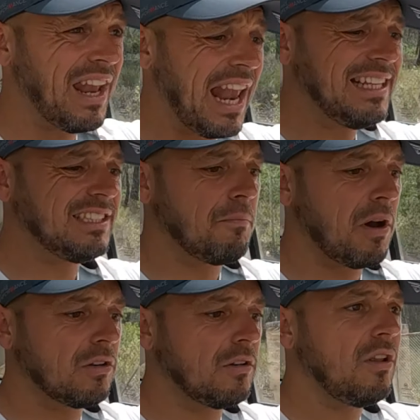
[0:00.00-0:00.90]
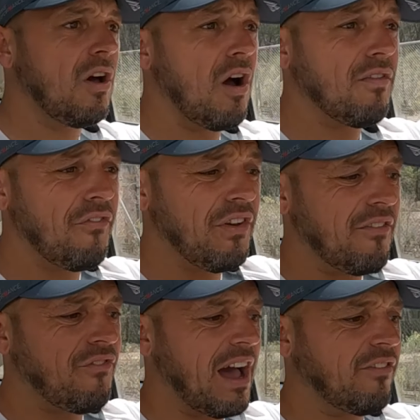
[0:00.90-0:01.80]
later model of the
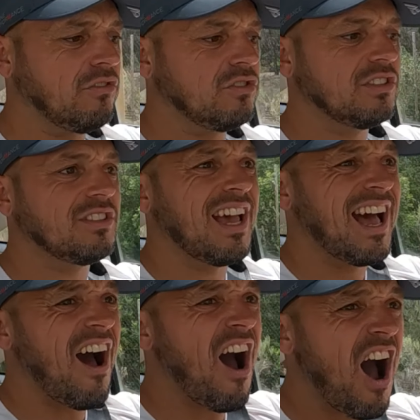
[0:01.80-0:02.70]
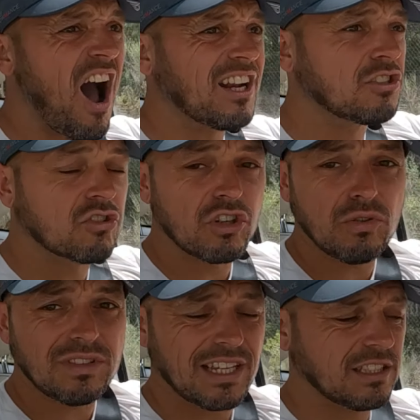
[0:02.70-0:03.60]
Fiat 500s are a true
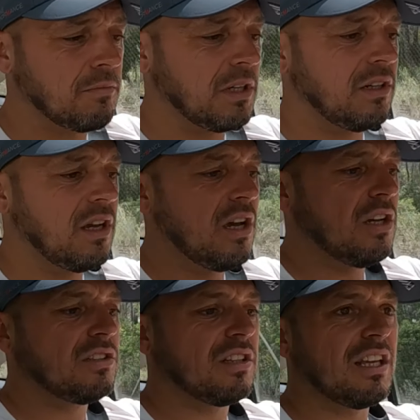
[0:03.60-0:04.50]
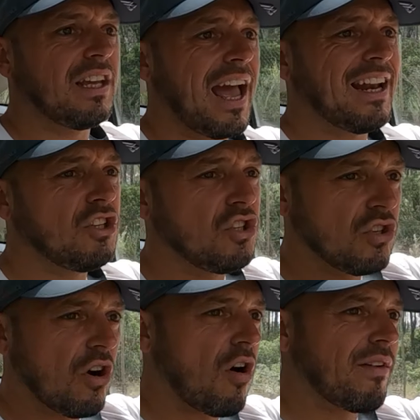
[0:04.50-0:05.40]
testament to the
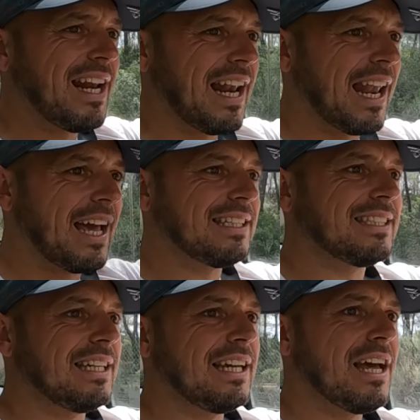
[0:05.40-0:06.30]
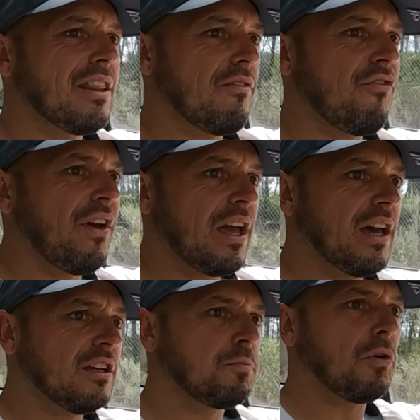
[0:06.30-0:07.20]
enduring legacy that Fiat
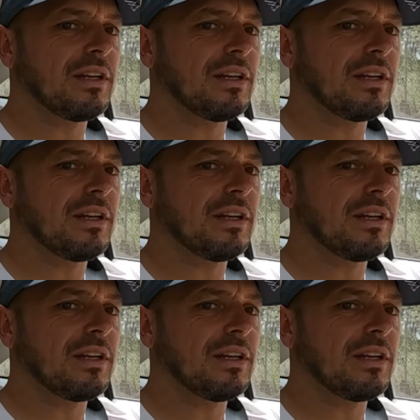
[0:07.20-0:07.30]
has put